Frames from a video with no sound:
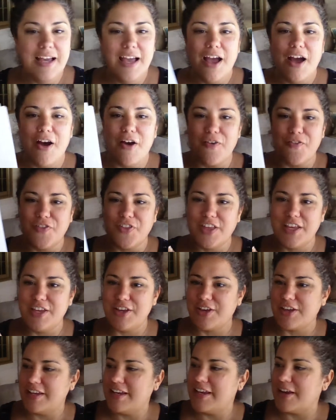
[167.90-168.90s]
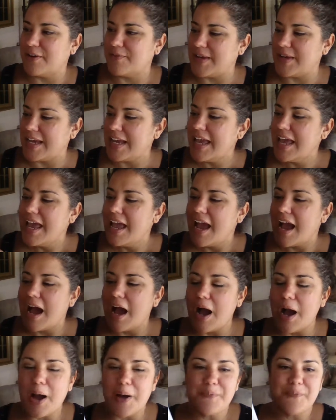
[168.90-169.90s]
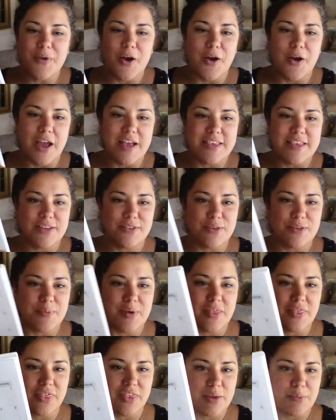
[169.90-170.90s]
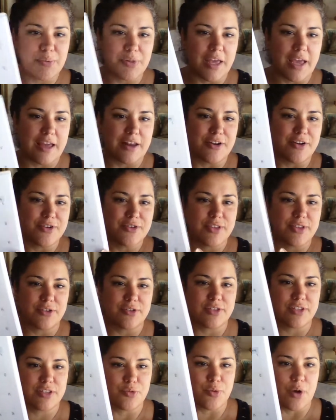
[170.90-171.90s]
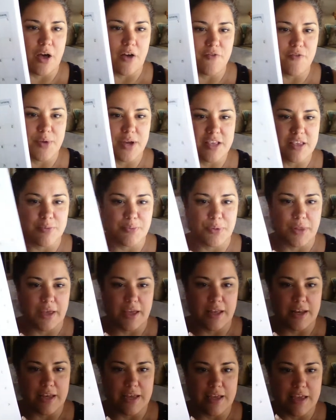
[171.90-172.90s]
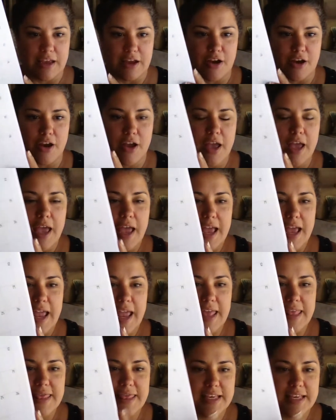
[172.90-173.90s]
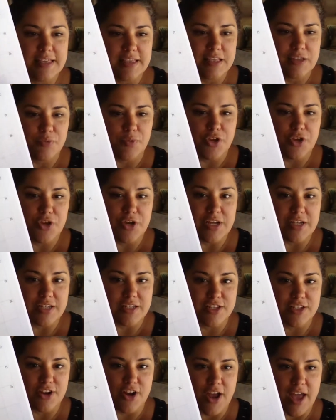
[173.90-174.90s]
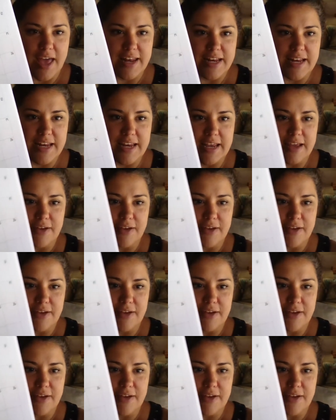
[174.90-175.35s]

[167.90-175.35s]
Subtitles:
hopefully you can hear me. All right, so the monthly planners, there's 12 months planning here. And this is where you get to start editing,